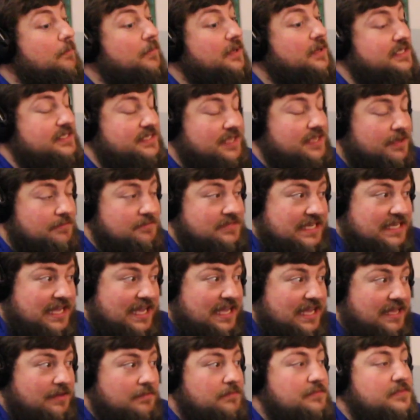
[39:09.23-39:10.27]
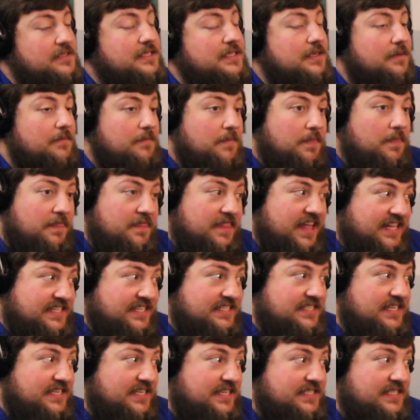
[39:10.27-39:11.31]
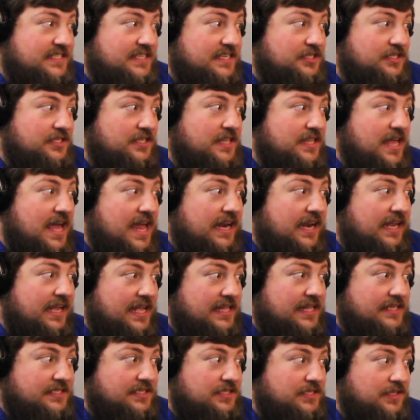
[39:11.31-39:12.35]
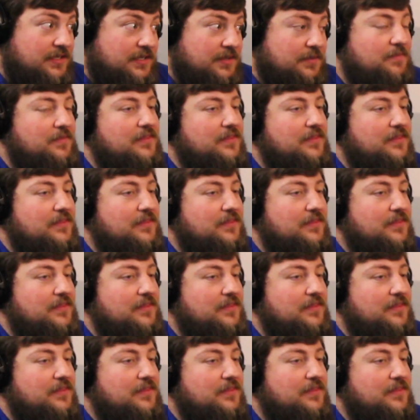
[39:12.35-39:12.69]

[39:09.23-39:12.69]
but sometimes that's the decision that it gets to.